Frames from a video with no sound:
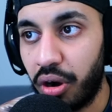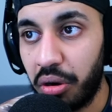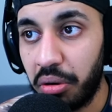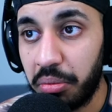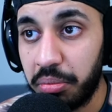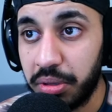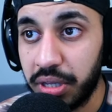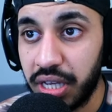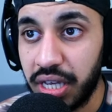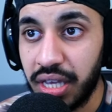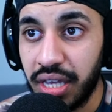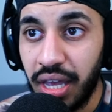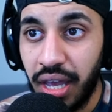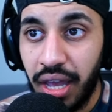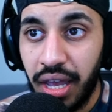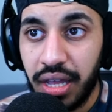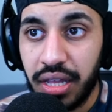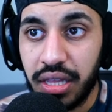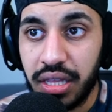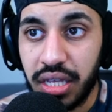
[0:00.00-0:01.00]
probably
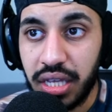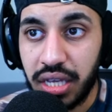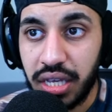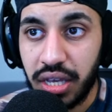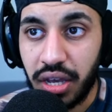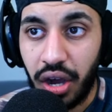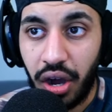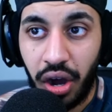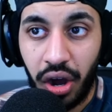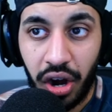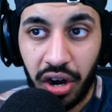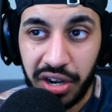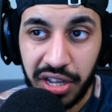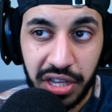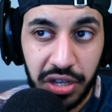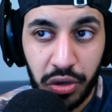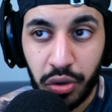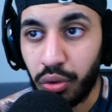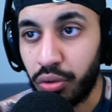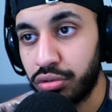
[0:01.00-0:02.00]
the
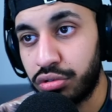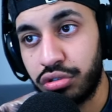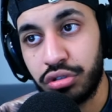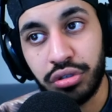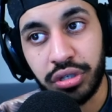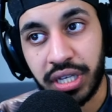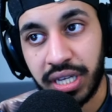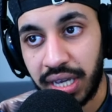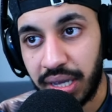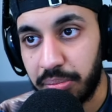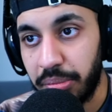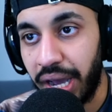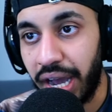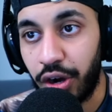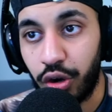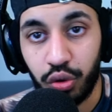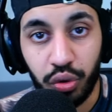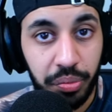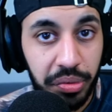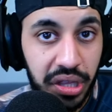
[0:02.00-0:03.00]
REO2K
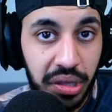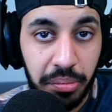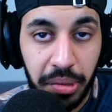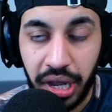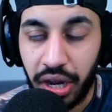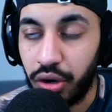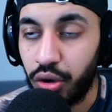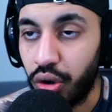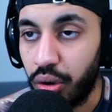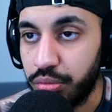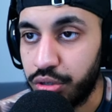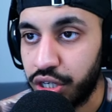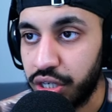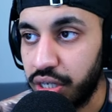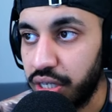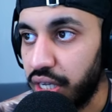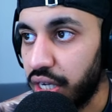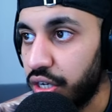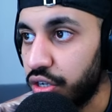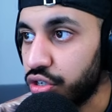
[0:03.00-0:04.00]
barrel will be the better
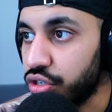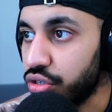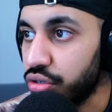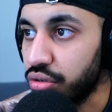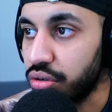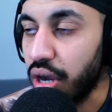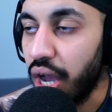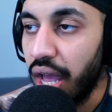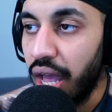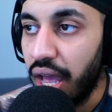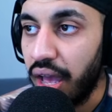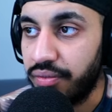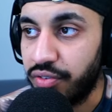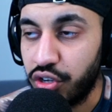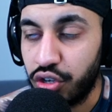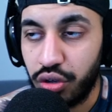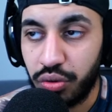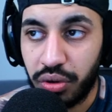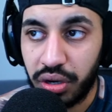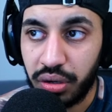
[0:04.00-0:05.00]
option here. So if
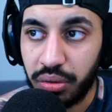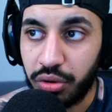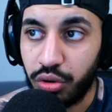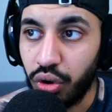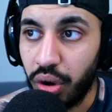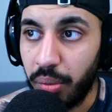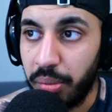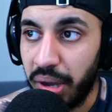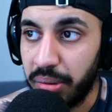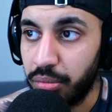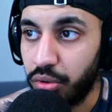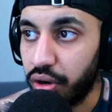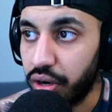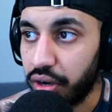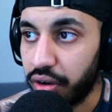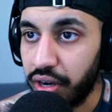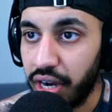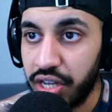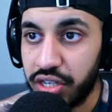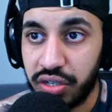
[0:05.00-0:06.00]
you do want to go a bit more
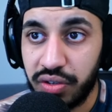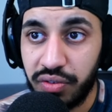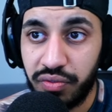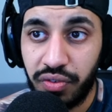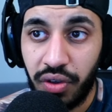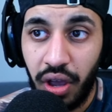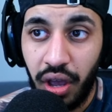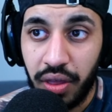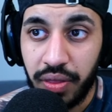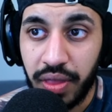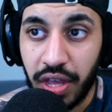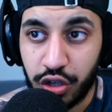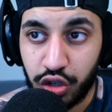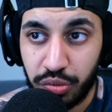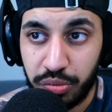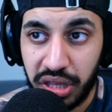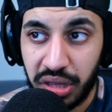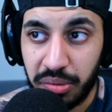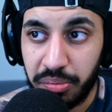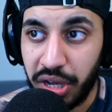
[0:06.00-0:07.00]
aggressive, this
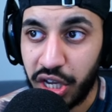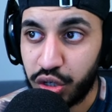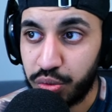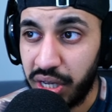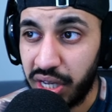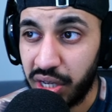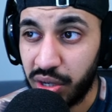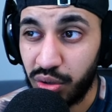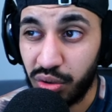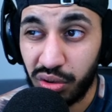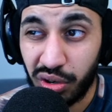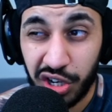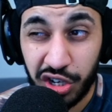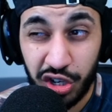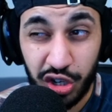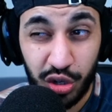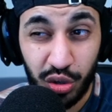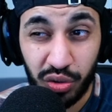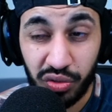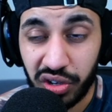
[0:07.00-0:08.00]
will be the best way to go
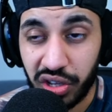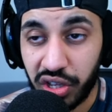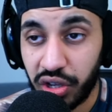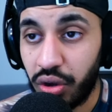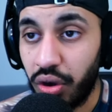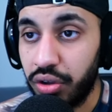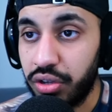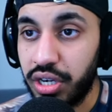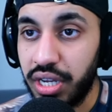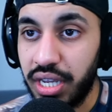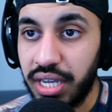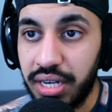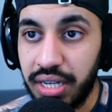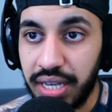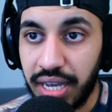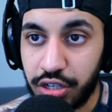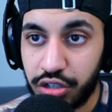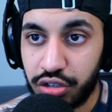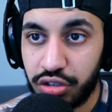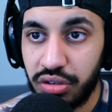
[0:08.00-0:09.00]
because you don't really con your
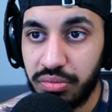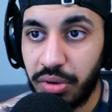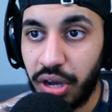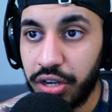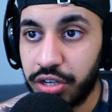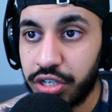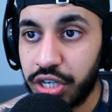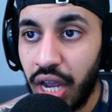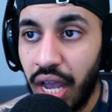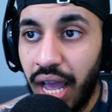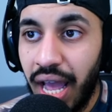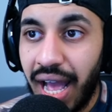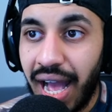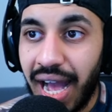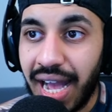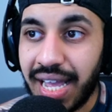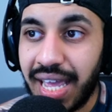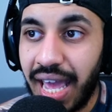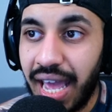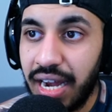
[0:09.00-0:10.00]
ADS too much.
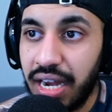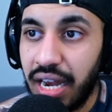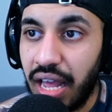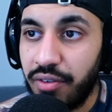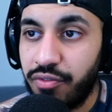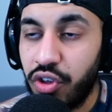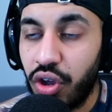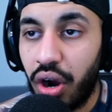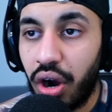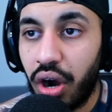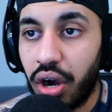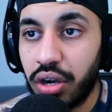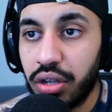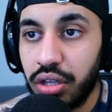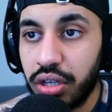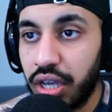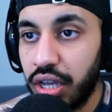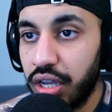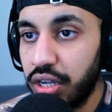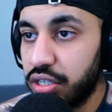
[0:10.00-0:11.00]
Again, if you are
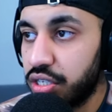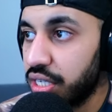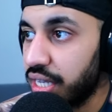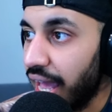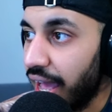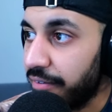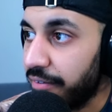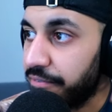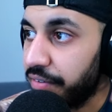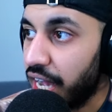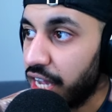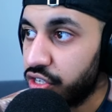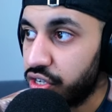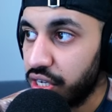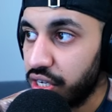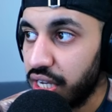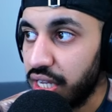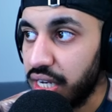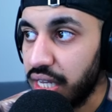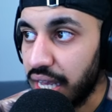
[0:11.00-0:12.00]
looking to get a
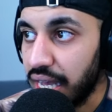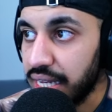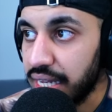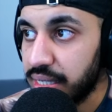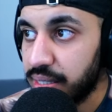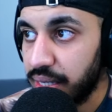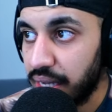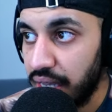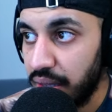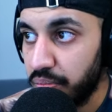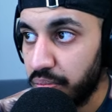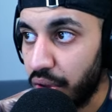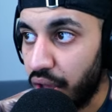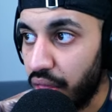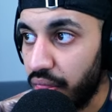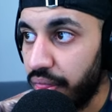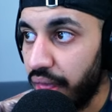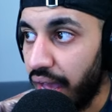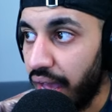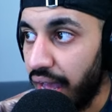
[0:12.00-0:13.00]
faster ADS time
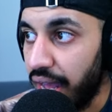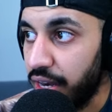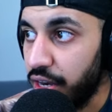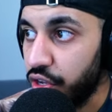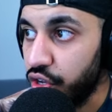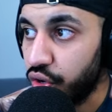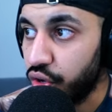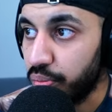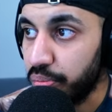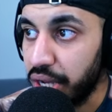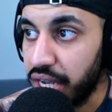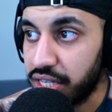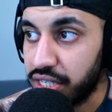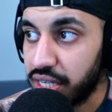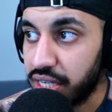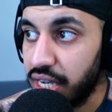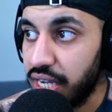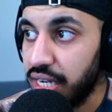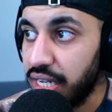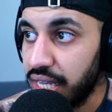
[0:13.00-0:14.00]
than your
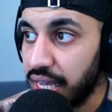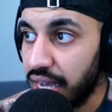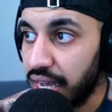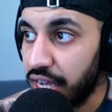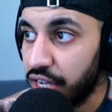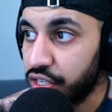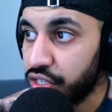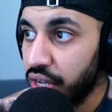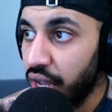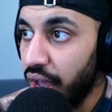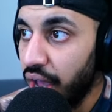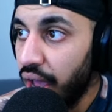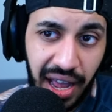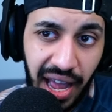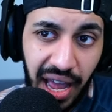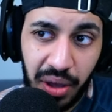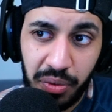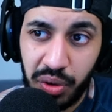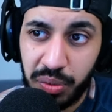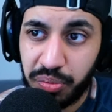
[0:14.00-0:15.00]
base ADS,
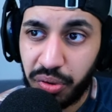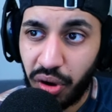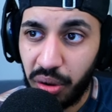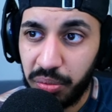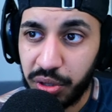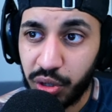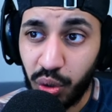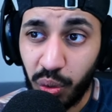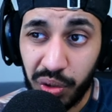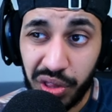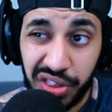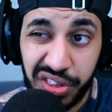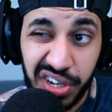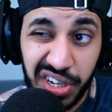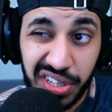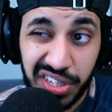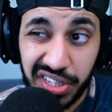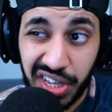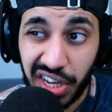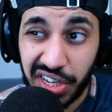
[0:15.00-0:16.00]
I would probably go with the
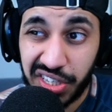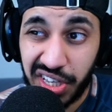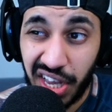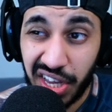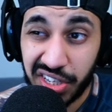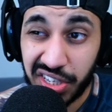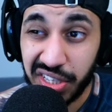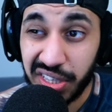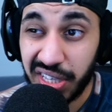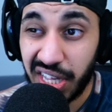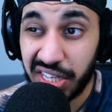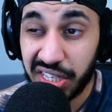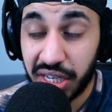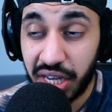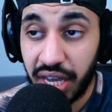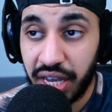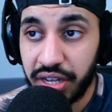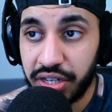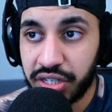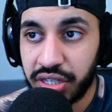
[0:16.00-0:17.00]
3 to 6x in this
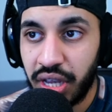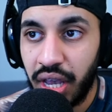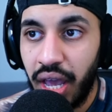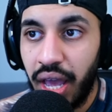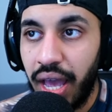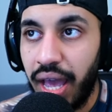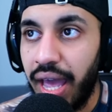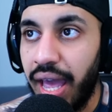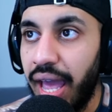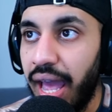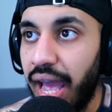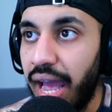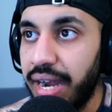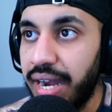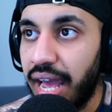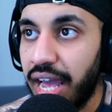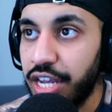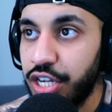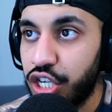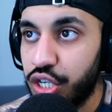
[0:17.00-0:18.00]
case,
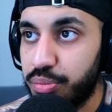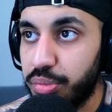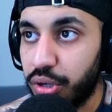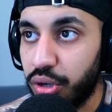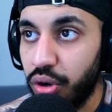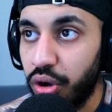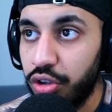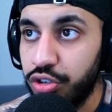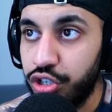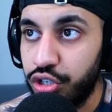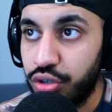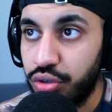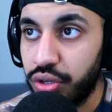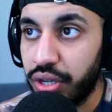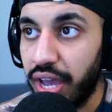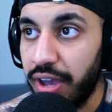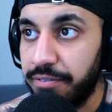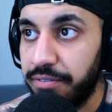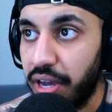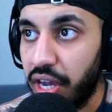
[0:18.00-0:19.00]
and that is just because you do
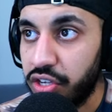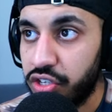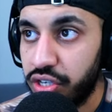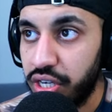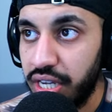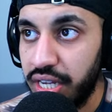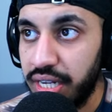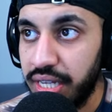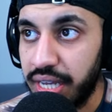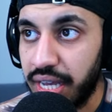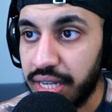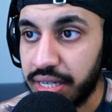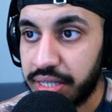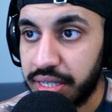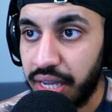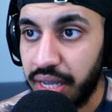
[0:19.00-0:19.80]
get a faster ADS